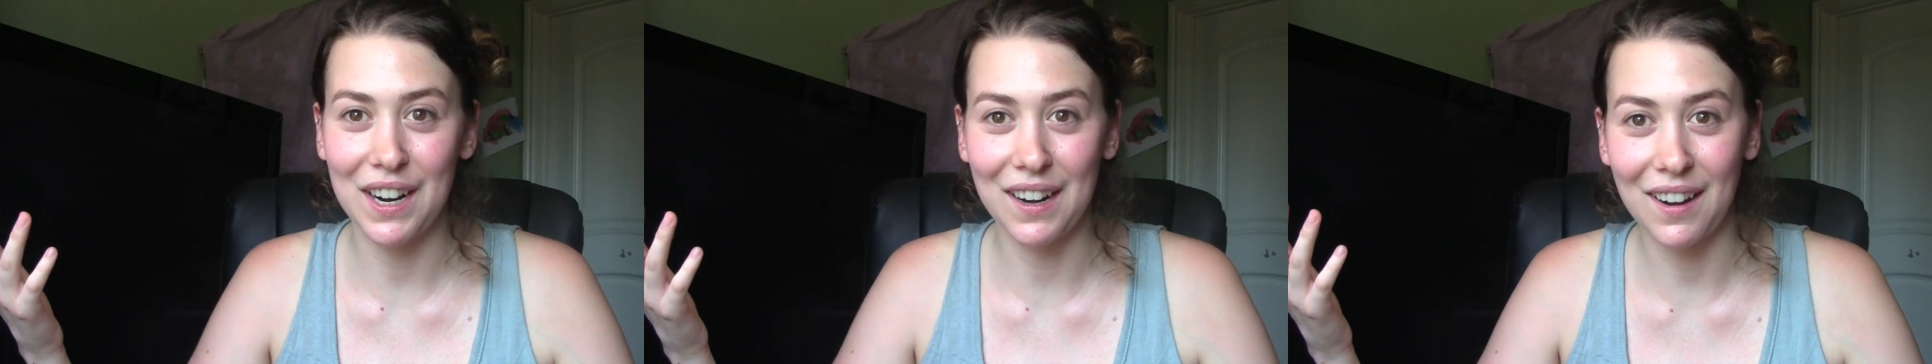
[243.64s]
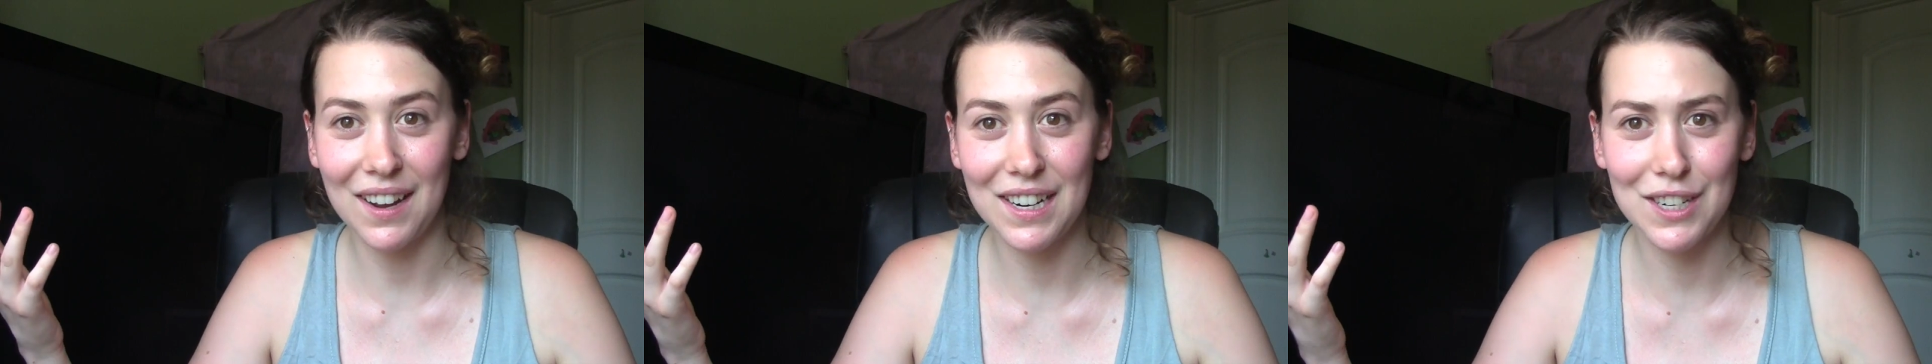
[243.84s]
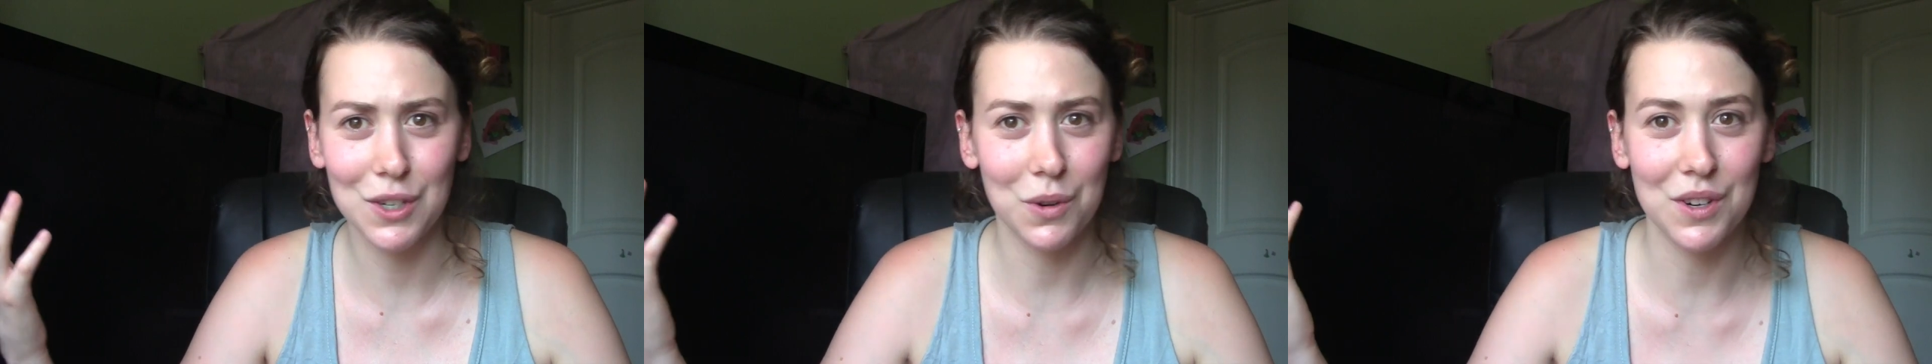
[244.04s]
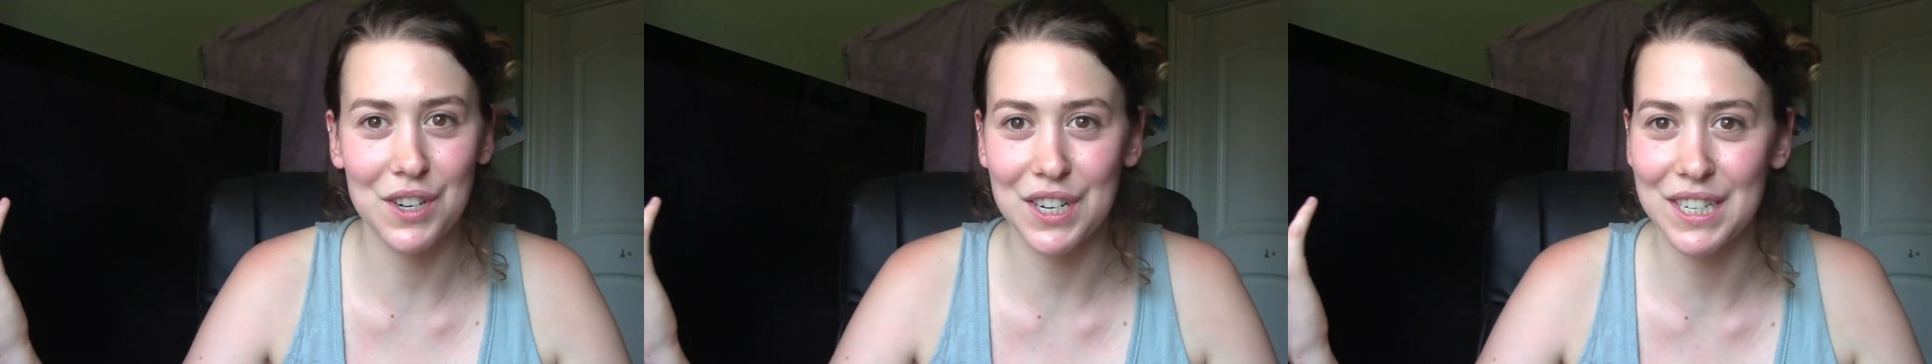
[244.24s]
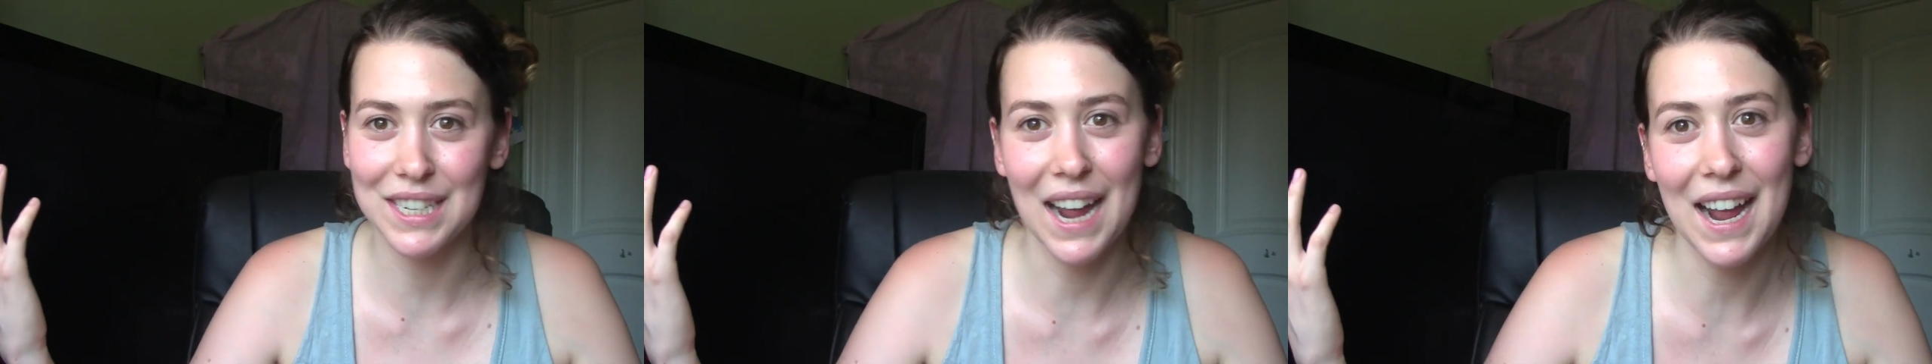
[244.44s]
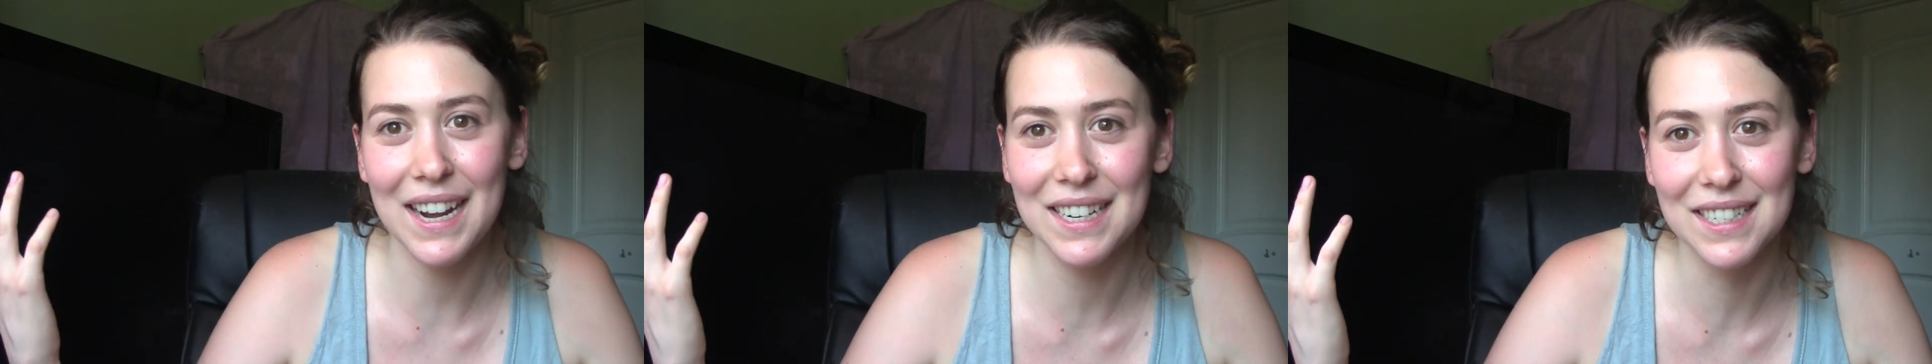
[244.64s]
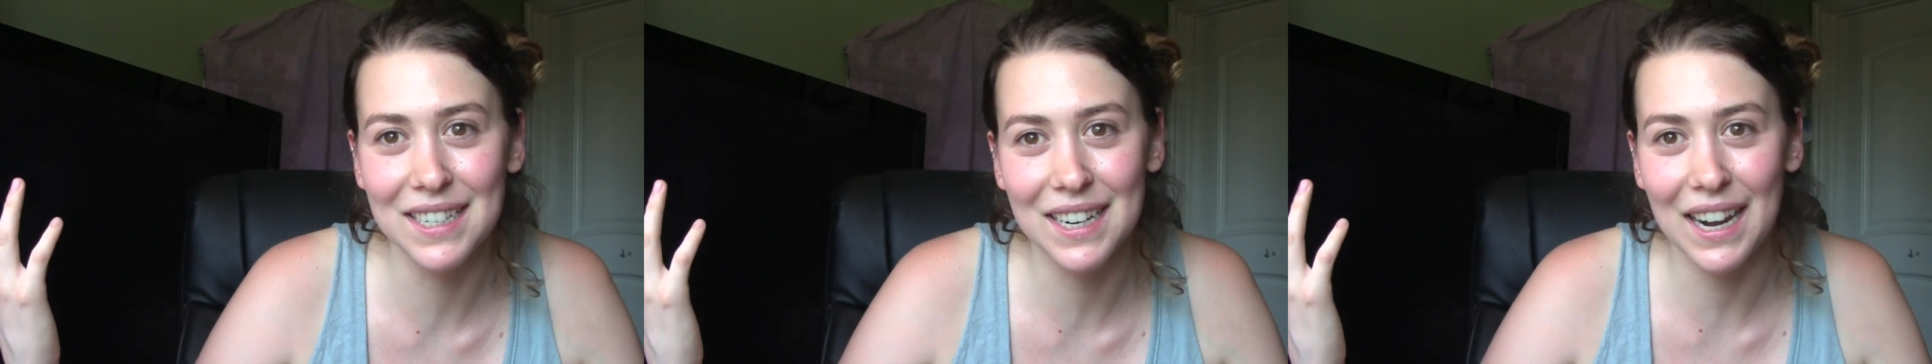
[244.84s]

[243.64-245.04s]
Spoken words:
inclined and don't understand